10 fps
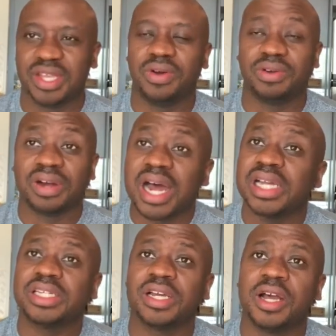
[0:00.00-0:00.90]
all
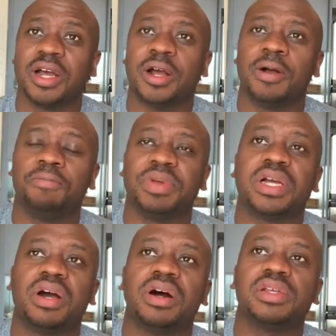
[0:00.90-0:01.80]
right?
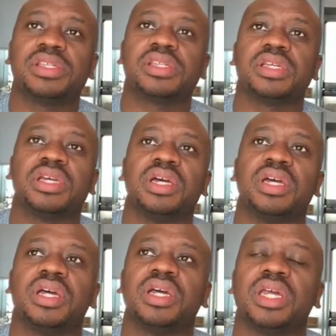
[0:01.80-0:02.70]
Because
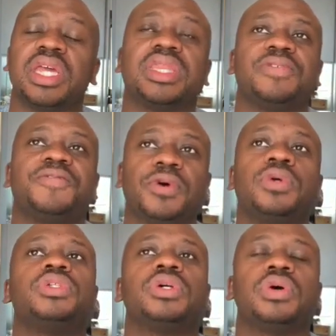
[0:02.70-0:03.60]
in the
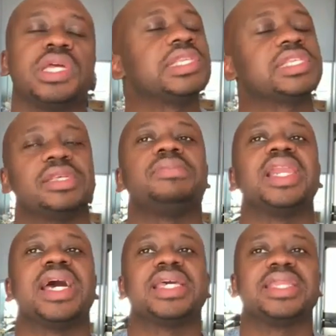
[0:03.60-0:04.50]
photo, it seemed
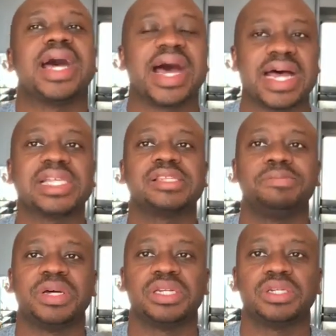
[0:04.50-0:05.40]
like the
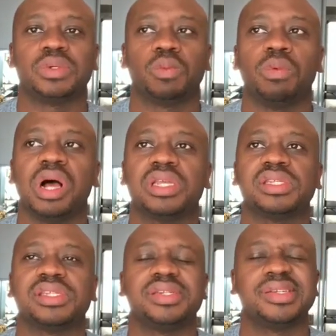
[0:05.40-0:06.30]
husband
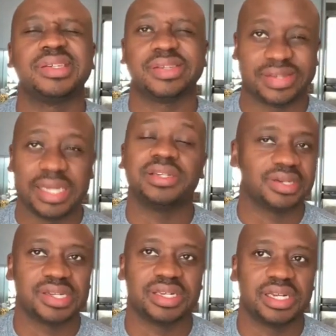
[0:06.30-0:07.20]
was
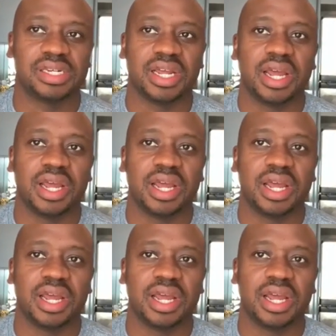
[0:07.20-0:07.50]
disinterested.